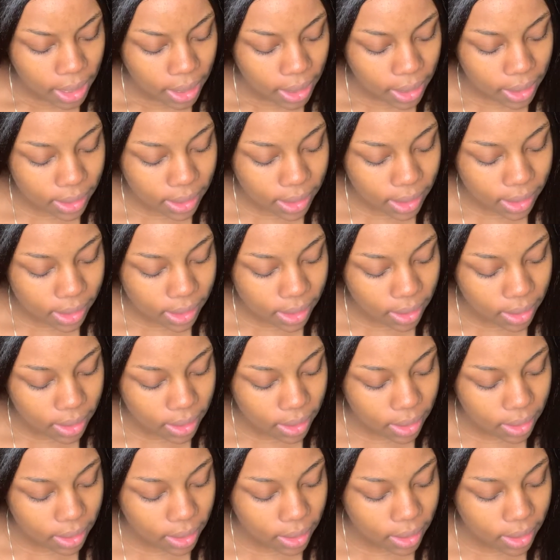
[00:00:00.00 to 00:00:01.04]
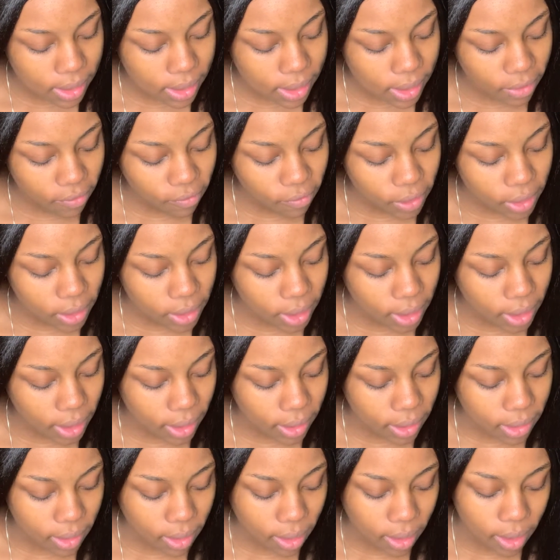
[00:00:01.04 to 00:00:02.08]
It says, it's different than I
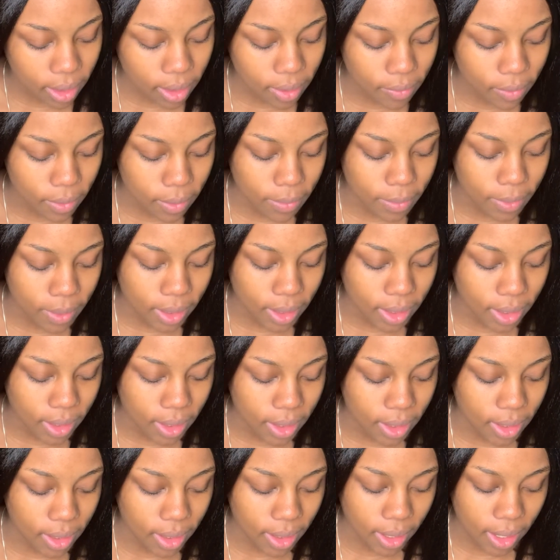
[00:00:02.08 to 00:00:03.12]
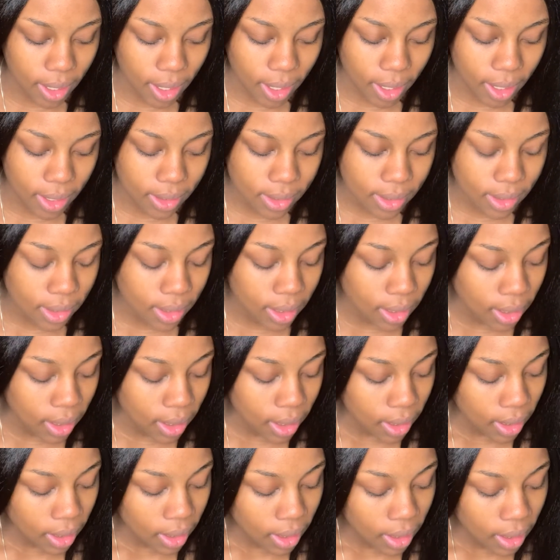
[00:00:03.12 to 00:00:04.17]
thought it would be, in that
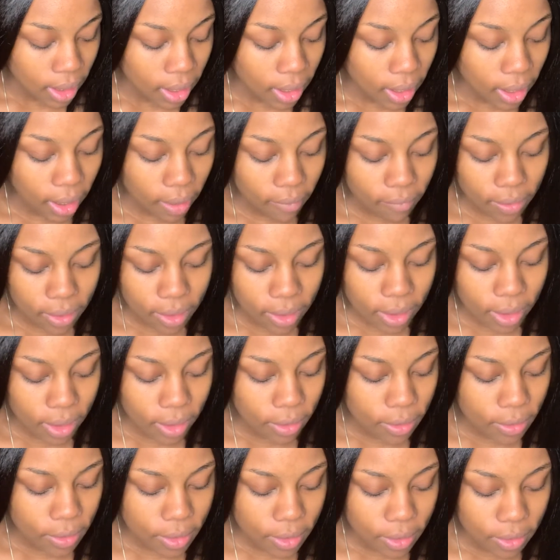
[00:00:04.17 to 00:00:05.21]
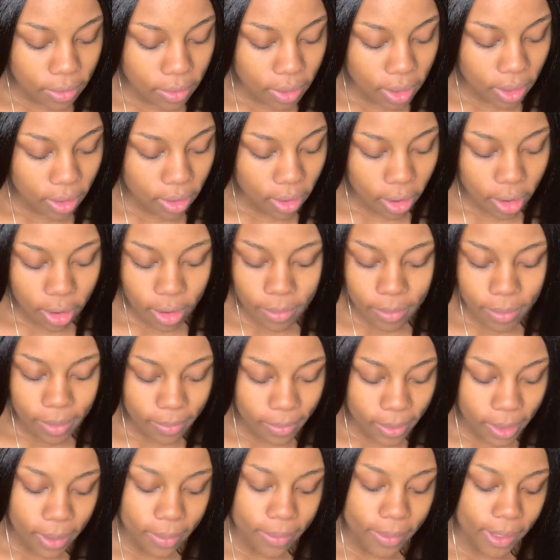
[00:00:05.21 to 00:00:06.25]
everything you do can harm the
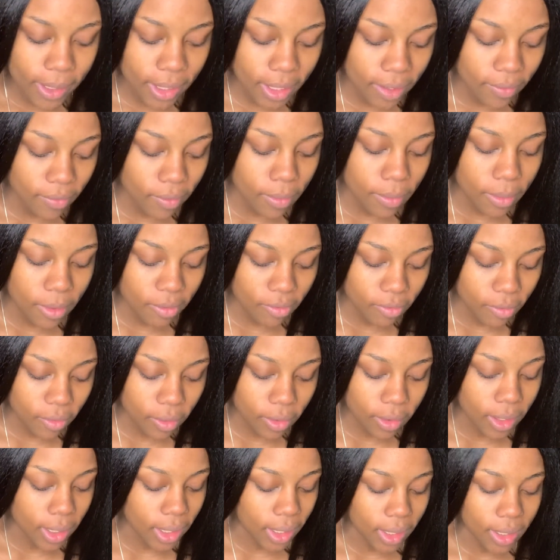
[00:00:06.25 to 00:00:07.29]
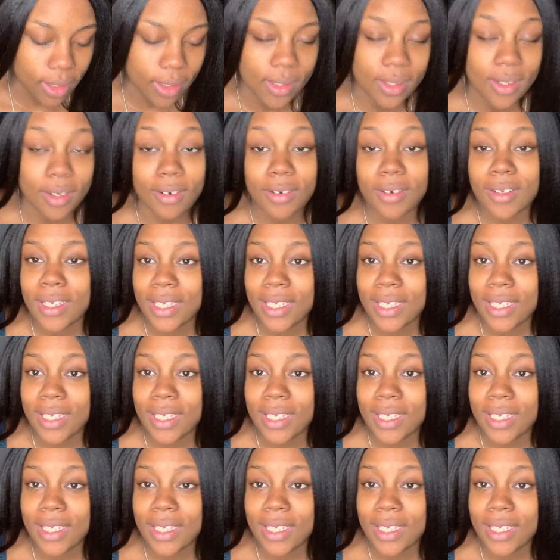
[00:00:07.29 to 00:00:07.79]
baby even before it gets here.